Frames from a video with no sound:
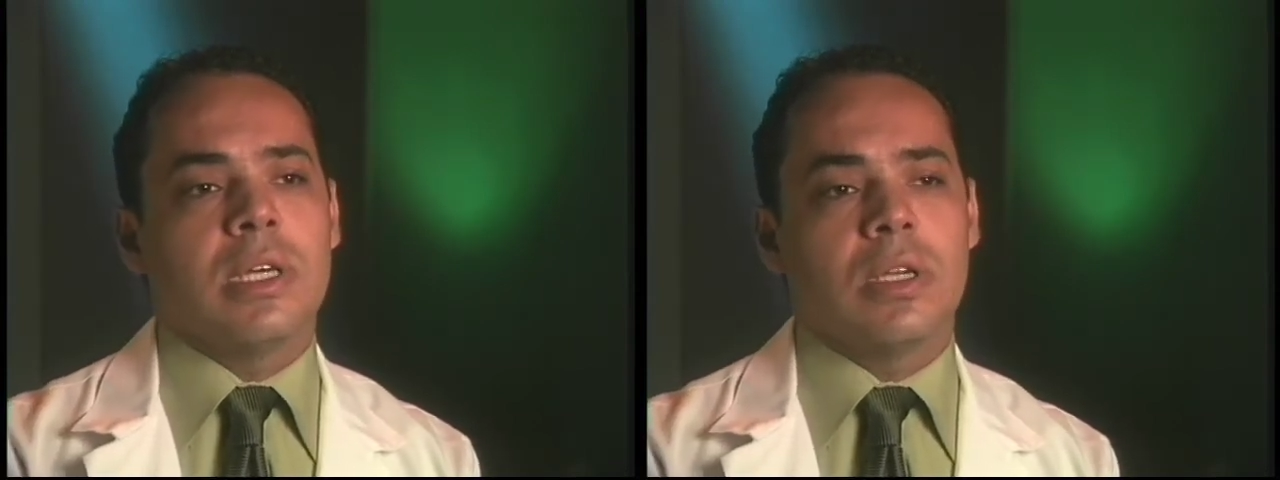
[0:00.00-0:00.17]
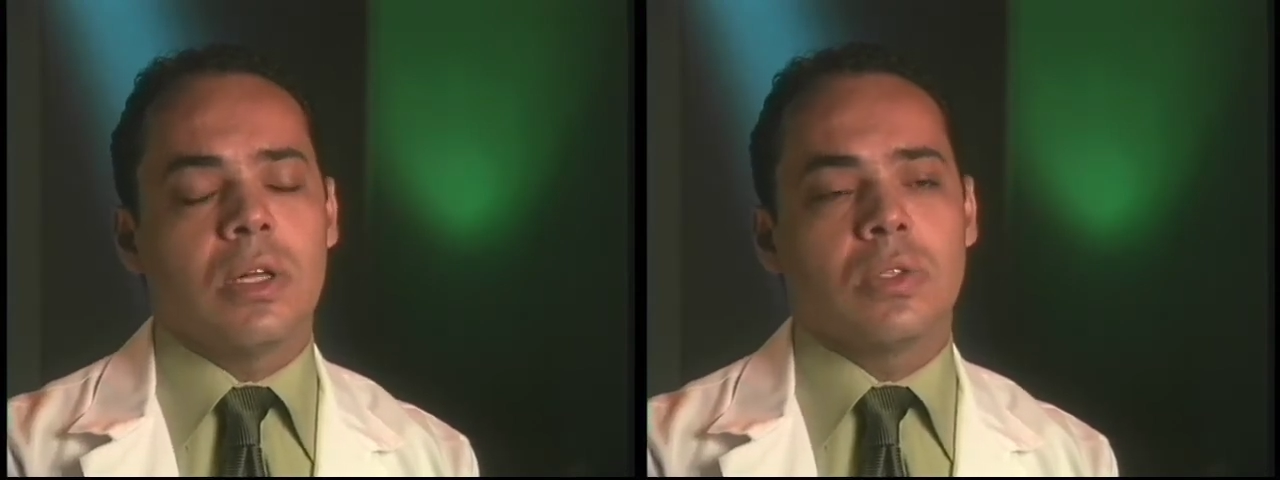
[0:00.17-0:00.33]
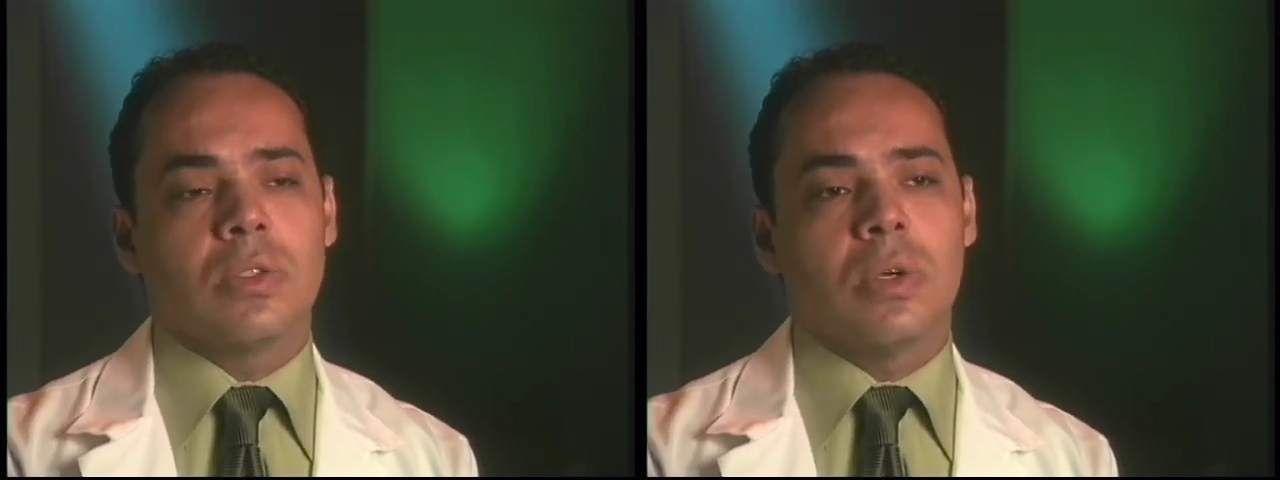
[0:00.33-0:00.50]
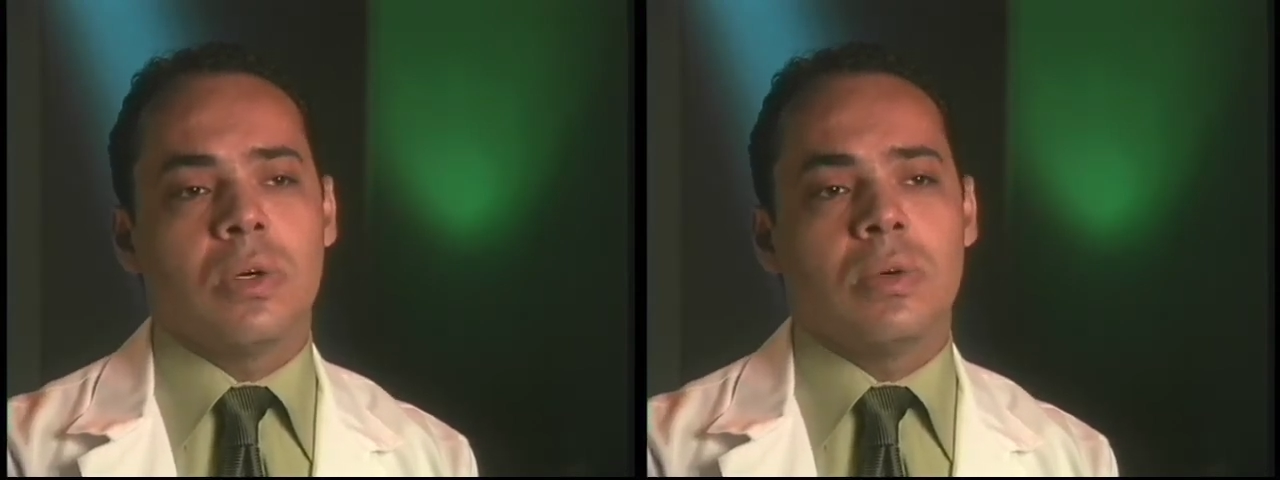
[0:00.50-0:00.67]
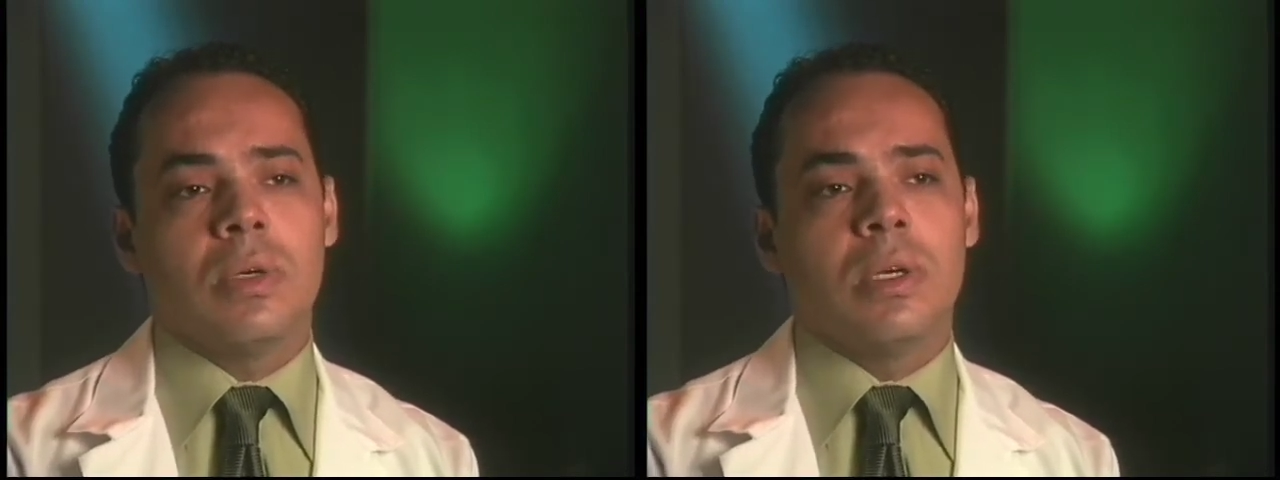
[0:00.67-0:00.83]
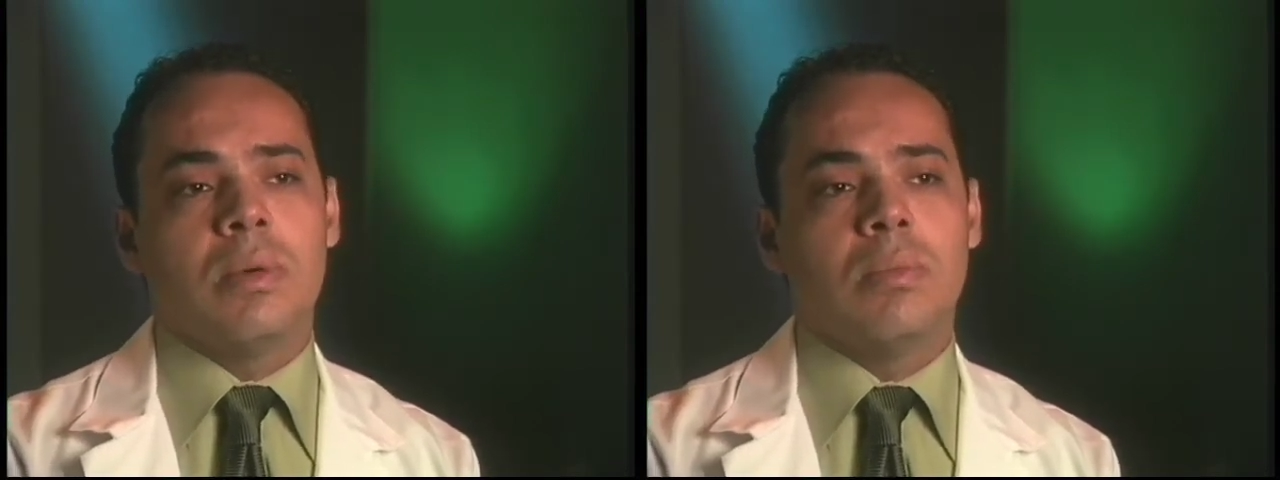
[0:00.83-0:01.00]
And
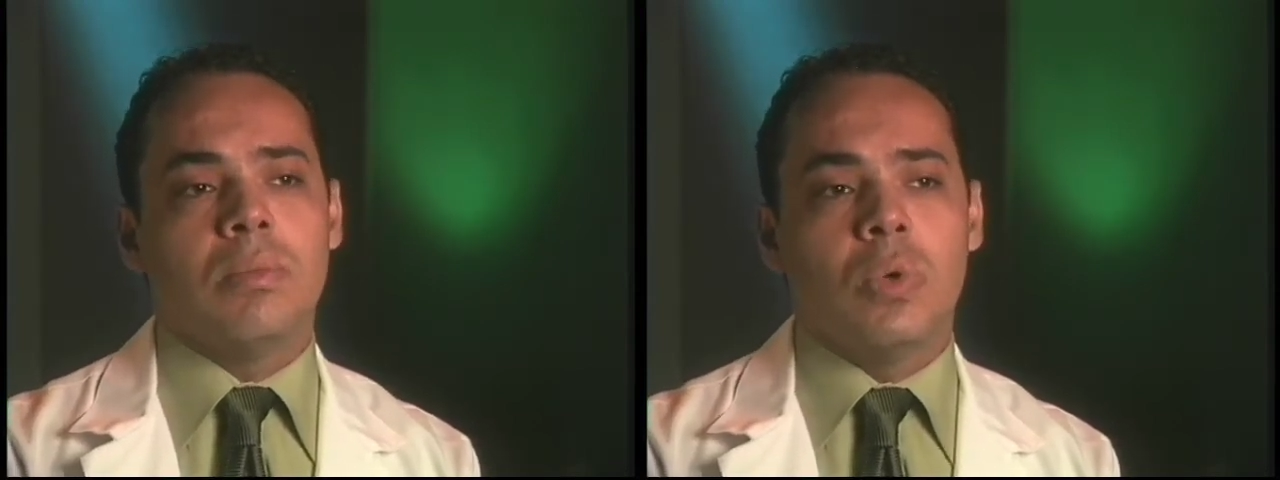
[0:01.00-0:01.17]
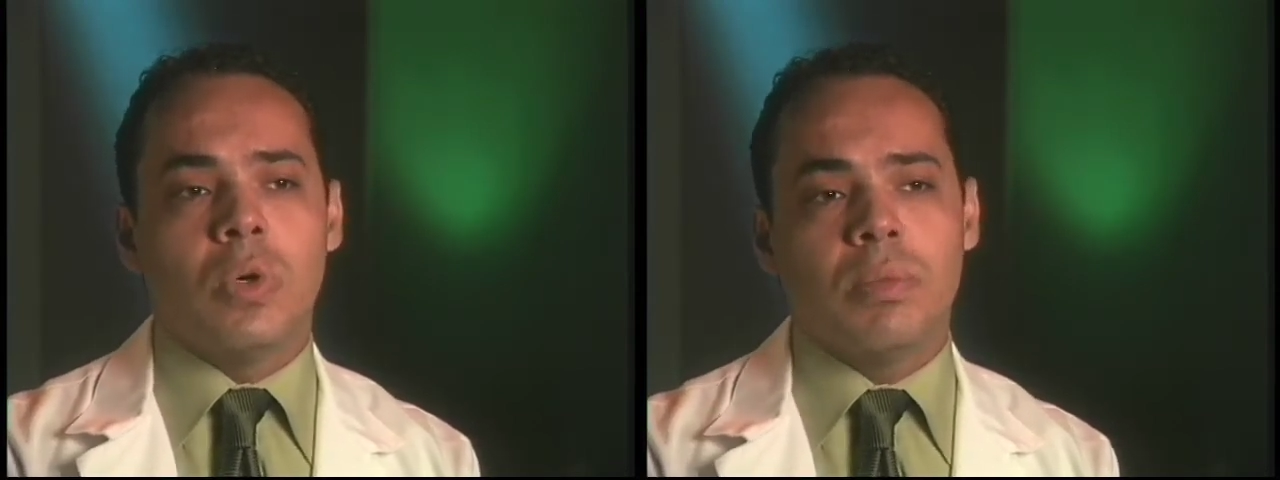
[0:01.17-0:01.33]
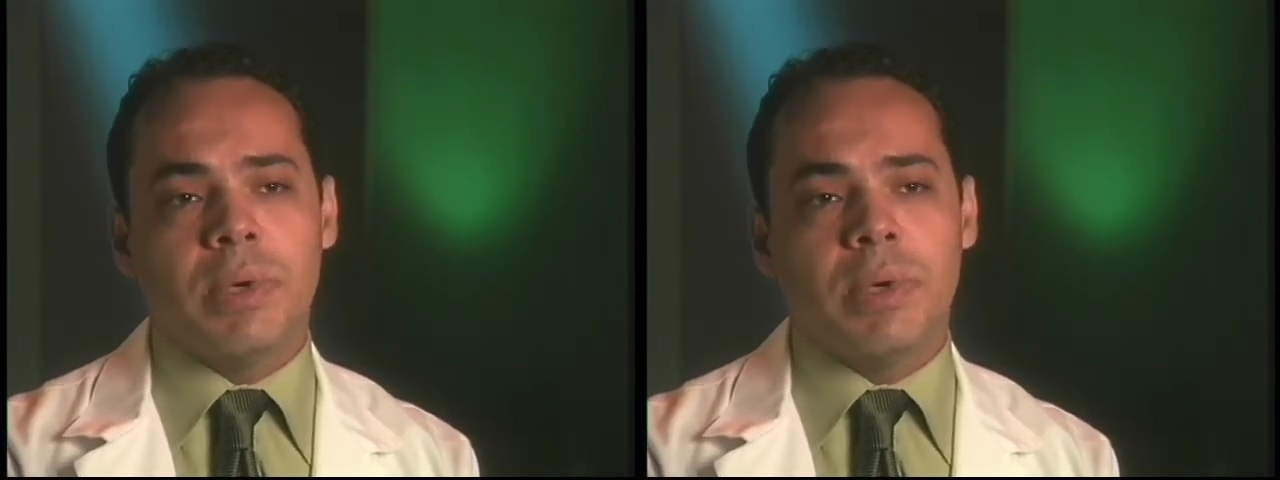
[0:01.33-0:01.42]
also more